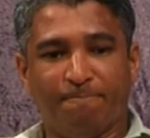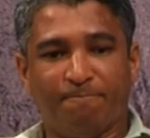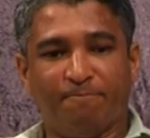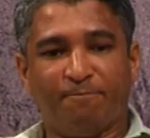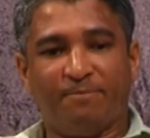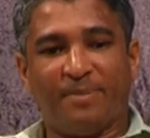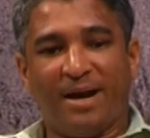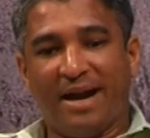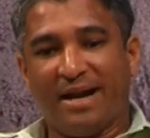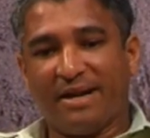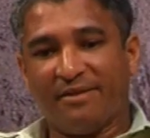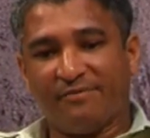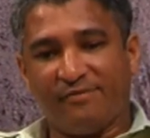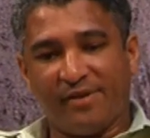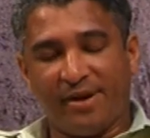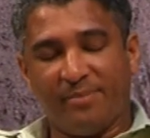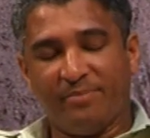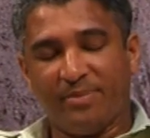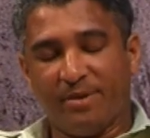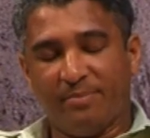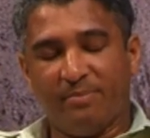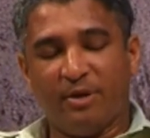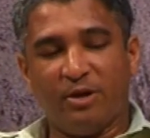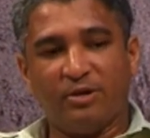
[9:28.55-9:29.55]
buying from
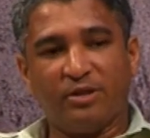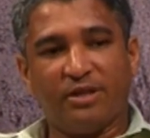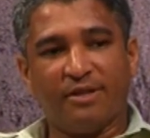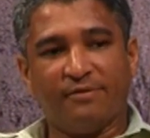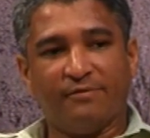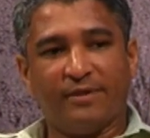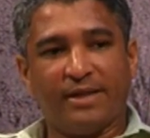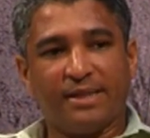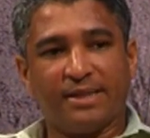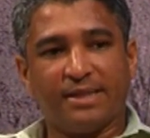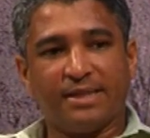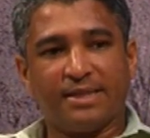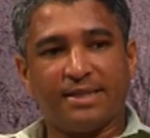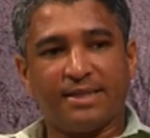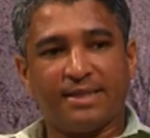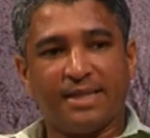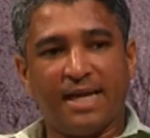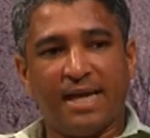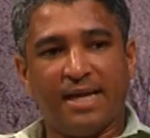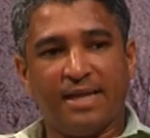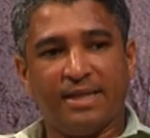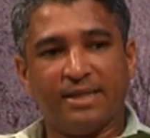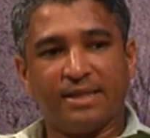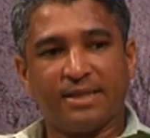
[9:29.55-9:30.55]
the motivated
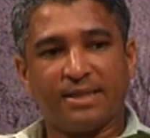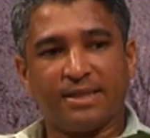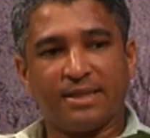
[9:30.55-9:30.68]
sellers